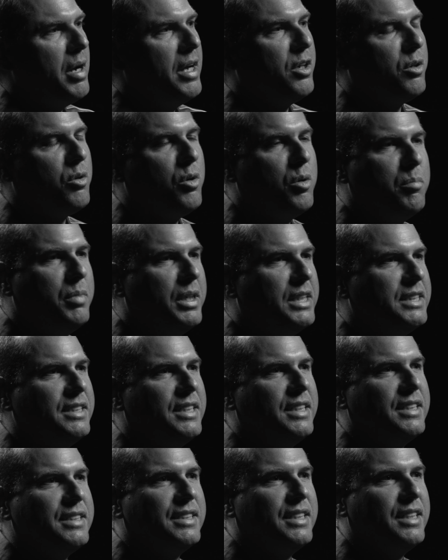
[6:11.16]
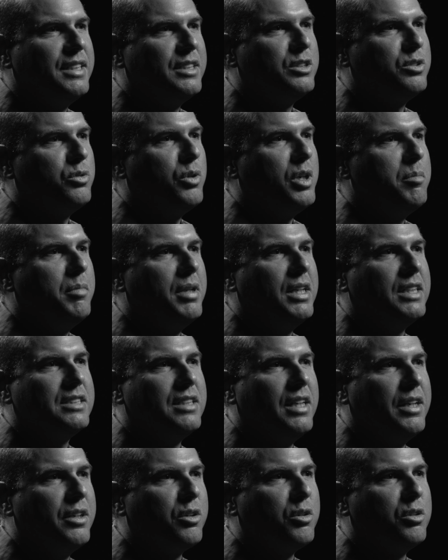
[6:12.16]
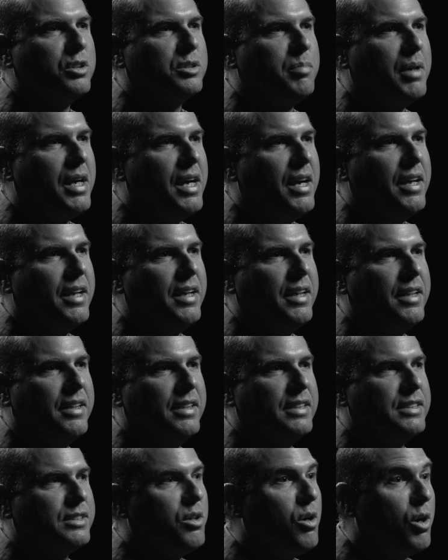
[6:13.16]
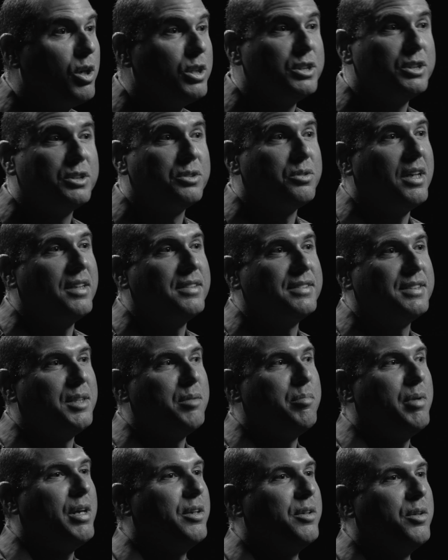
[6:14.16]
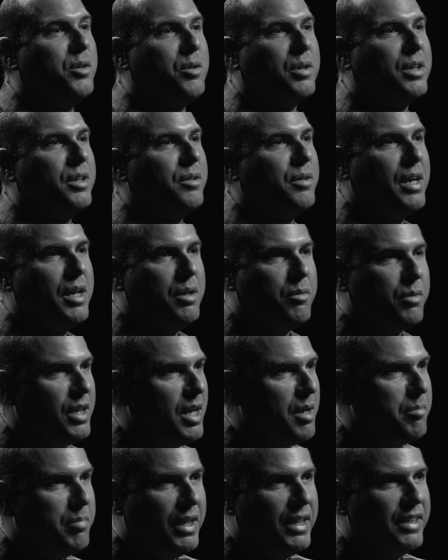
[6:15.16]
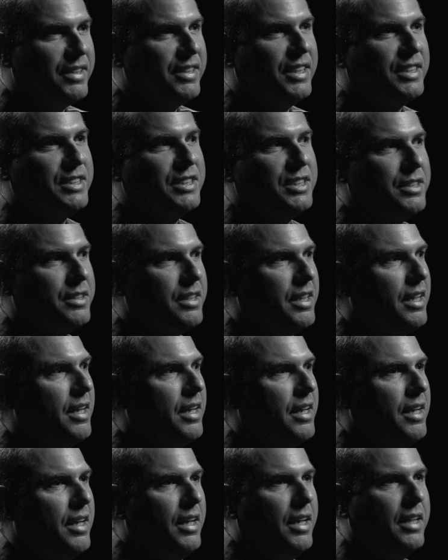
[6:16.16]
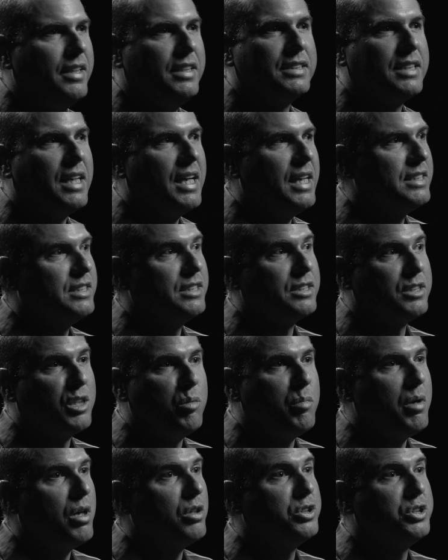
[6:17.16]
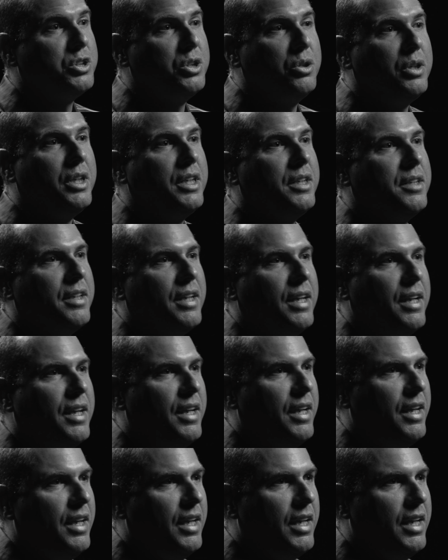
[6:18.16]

we're minding our own business, and 20 minutes later goes by, and this car just drives up out of nowhere, right? We're not paying attention, and these guys just come out shooting